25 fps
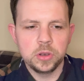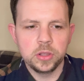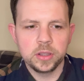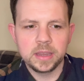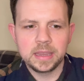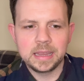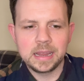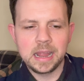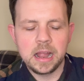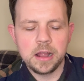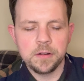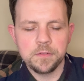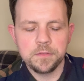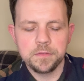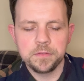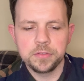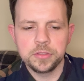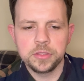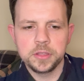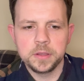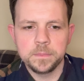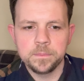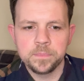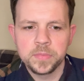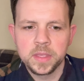looking out for
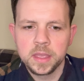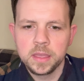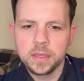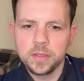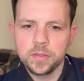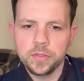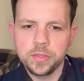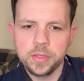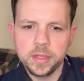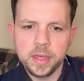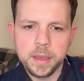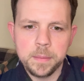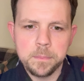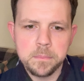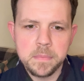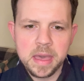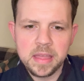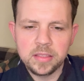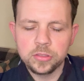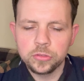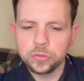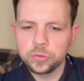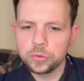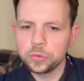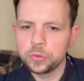them, their
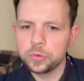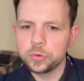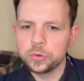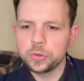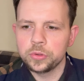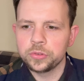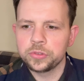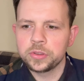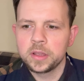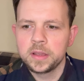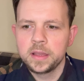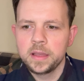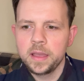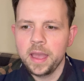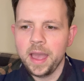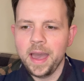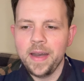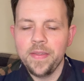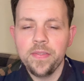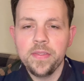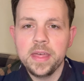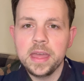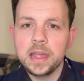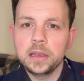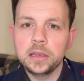mentors,
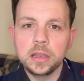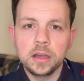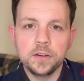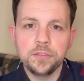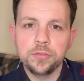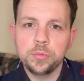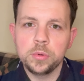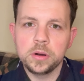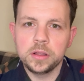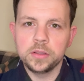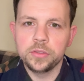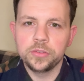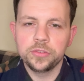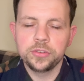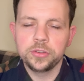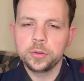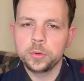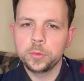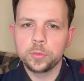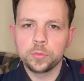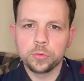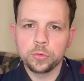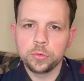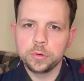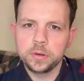and their loved ones who
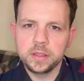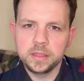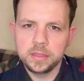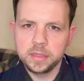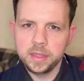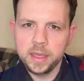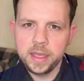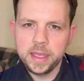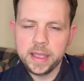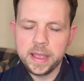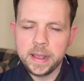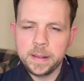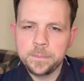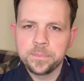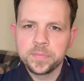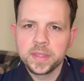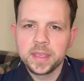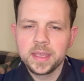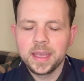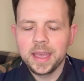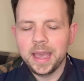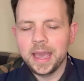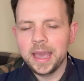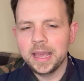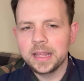were already there.
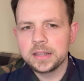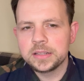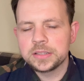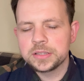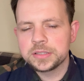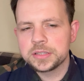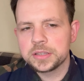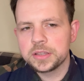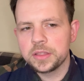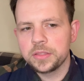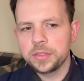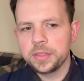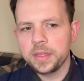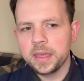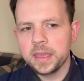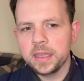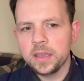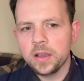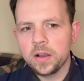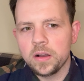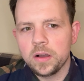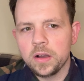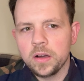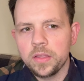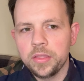And they
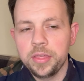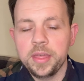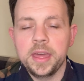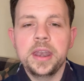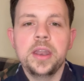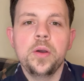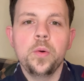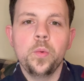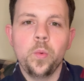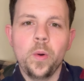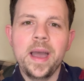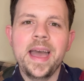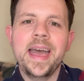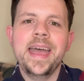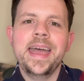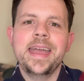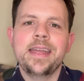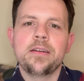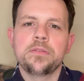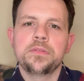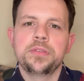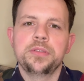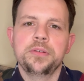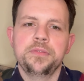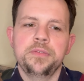are then
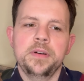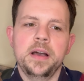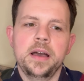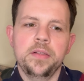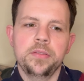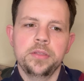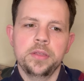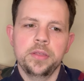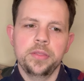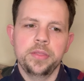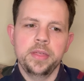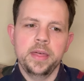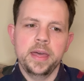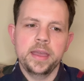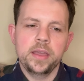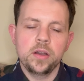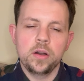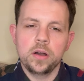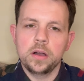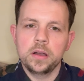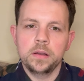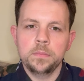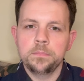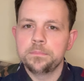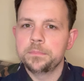aware of the fact that they
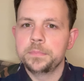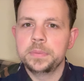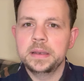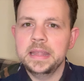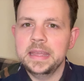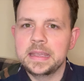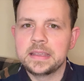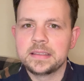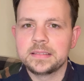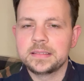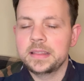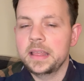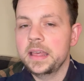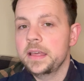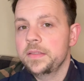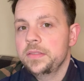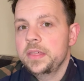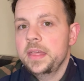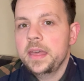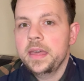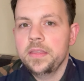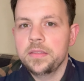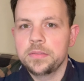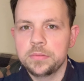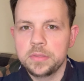are bliss. They're,
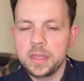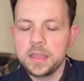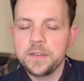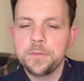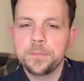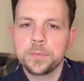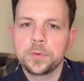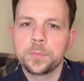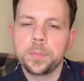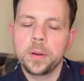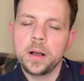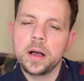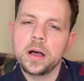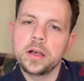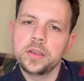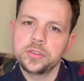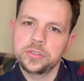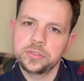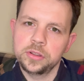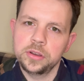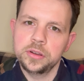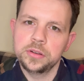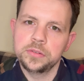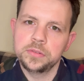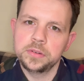they're, they've
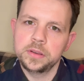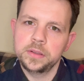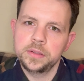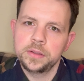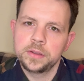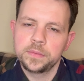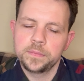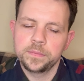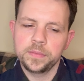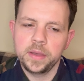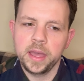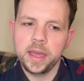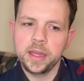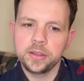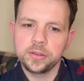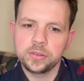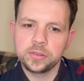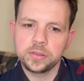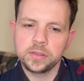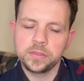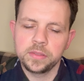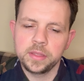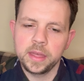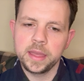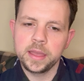passed over and
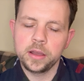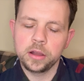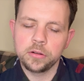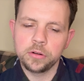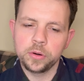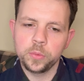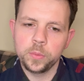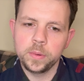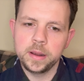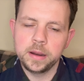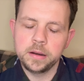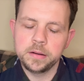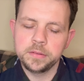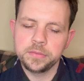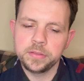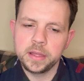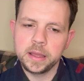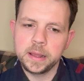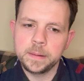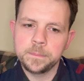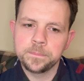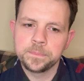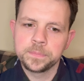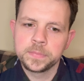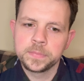they are aware of that.